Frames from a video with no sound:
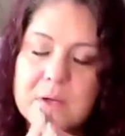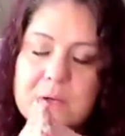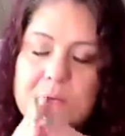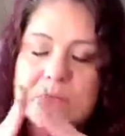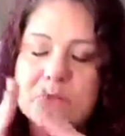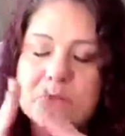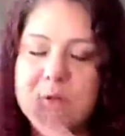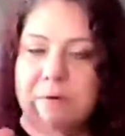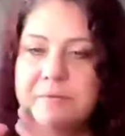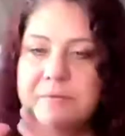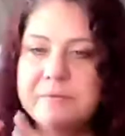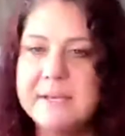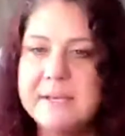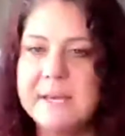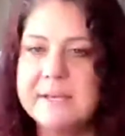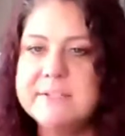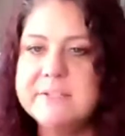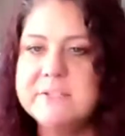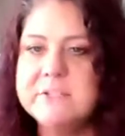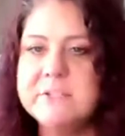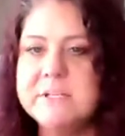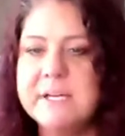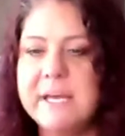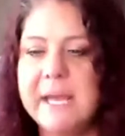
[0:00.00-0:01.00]
So if
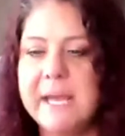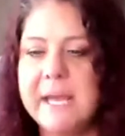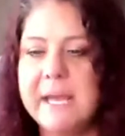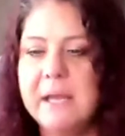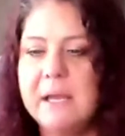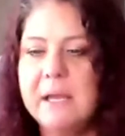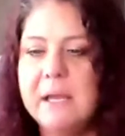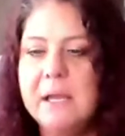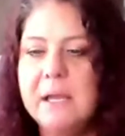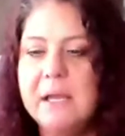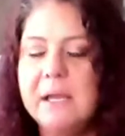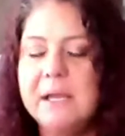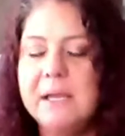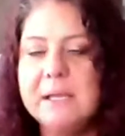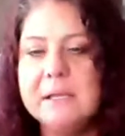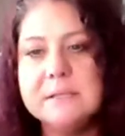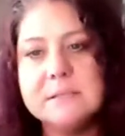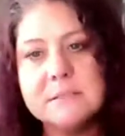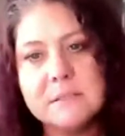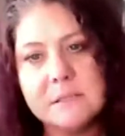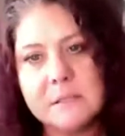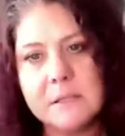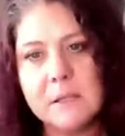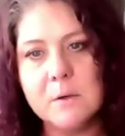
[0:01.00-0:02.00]
yesterday
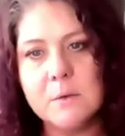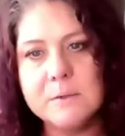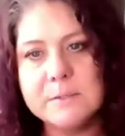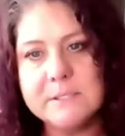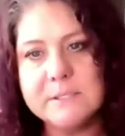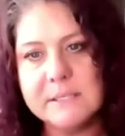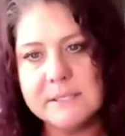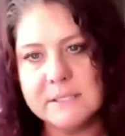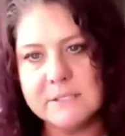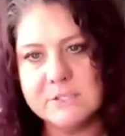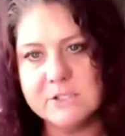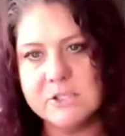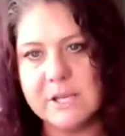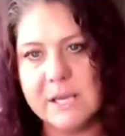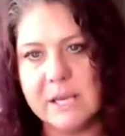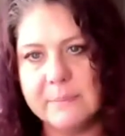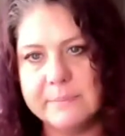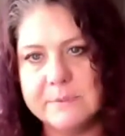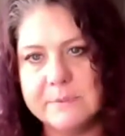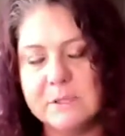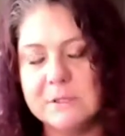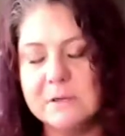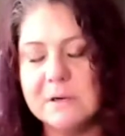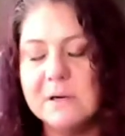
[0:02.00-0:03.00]
is closing the
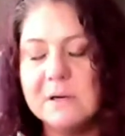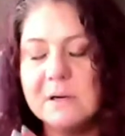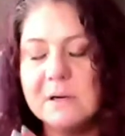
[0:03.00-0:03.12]
chapter,